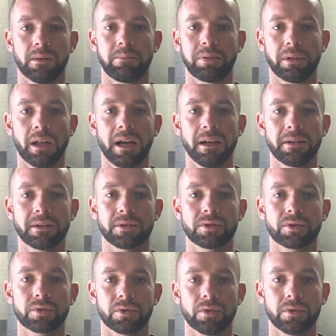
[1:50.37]
Apply
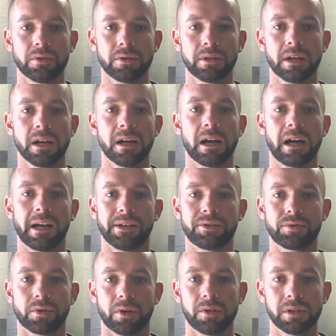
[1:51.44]
controlled
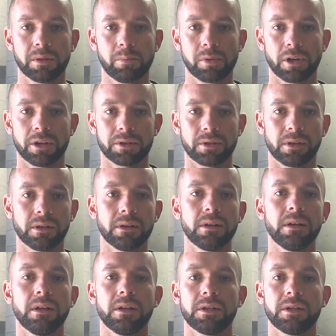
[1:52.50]
hydraulic pressure